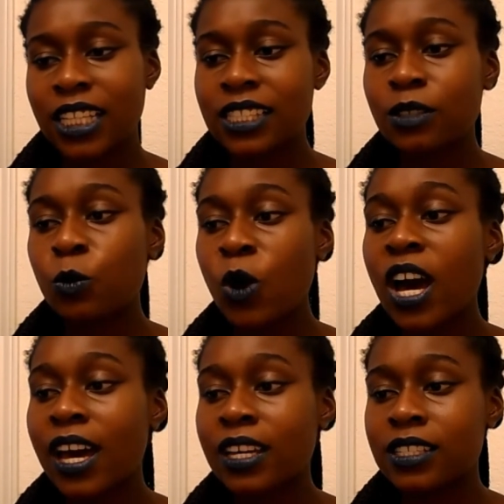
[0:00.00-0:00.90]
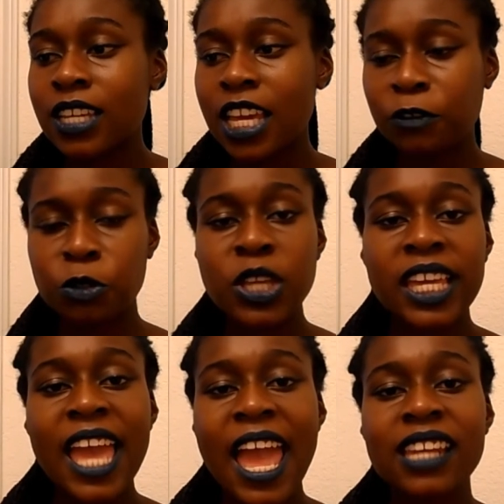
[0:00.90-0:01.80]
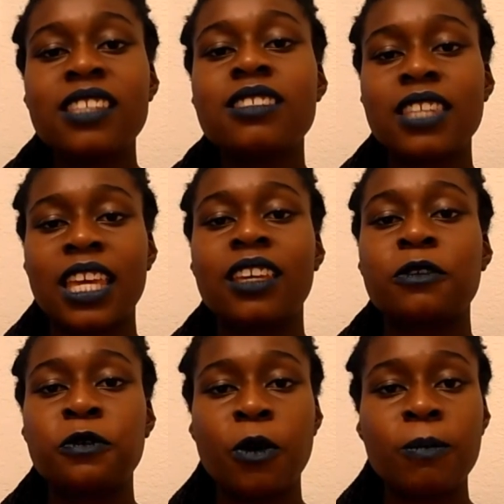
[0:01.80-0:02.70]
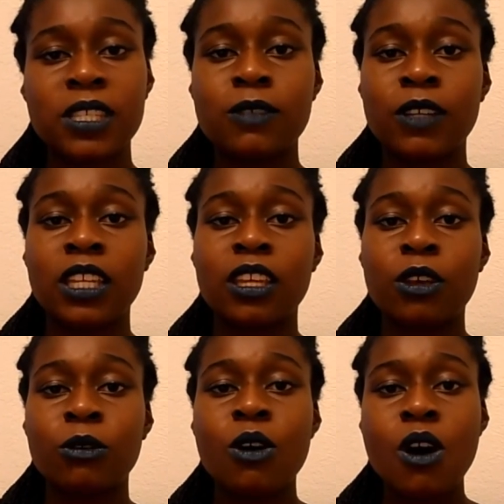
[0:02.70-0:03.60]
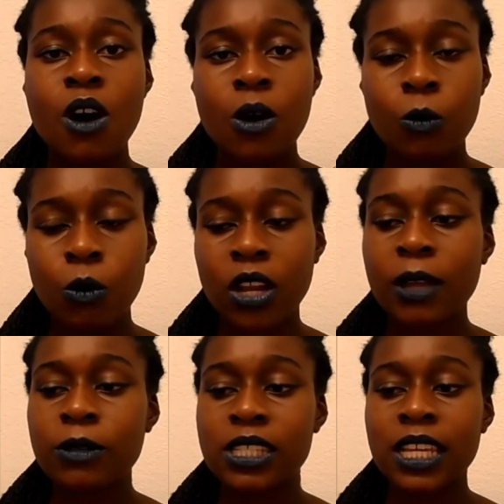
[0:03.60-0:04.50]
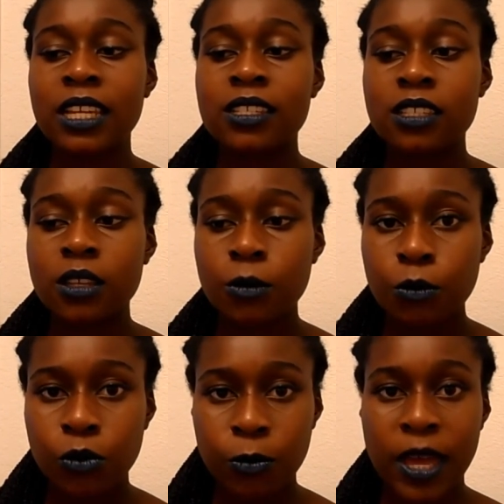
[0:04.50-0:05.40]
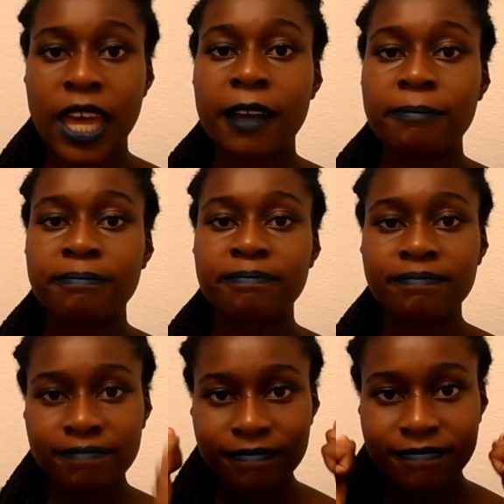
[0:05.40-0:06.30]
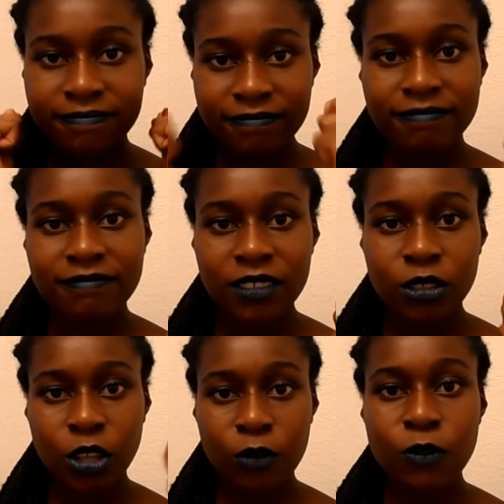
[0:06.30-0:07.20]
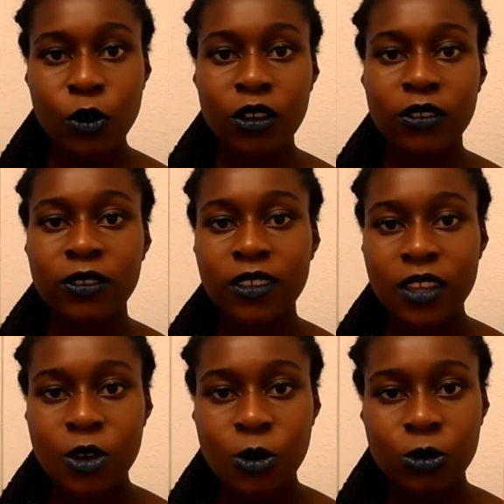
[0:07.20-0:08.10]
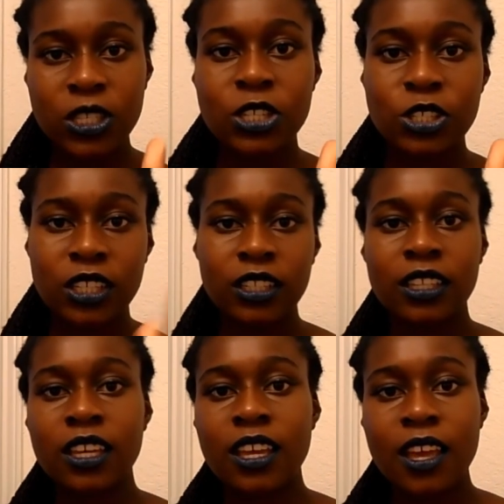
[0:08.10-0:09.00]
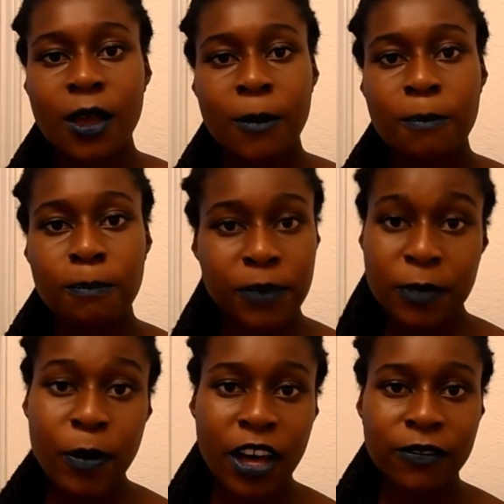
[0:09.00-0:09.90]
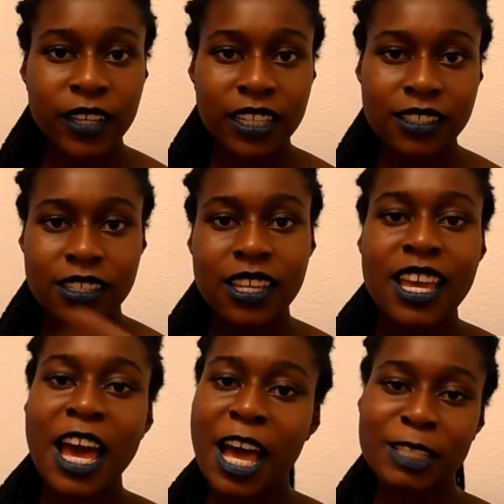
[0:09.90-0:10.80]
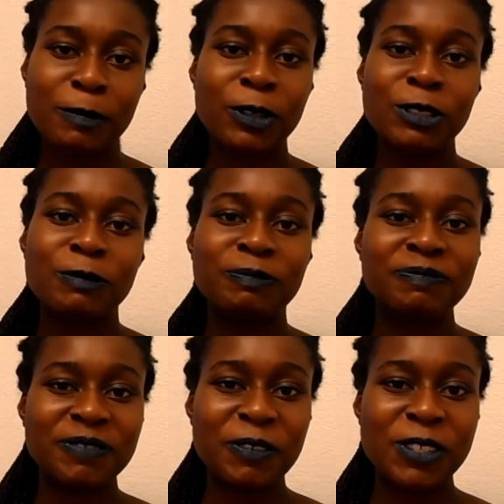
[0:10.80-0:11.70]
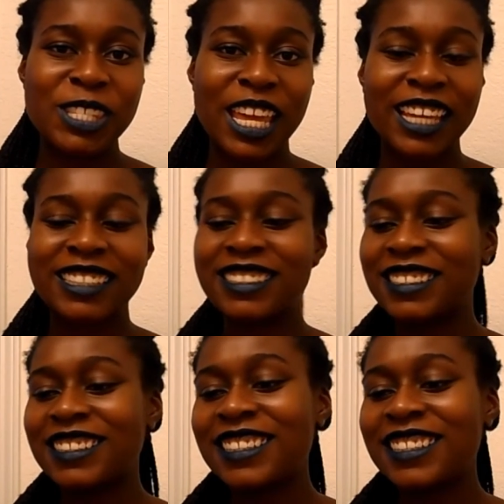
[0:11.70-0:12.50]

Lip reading: That's the word. If you take anything from this video, what I will say is prepare. Go forth, audition, be perfect, as Bottom would say.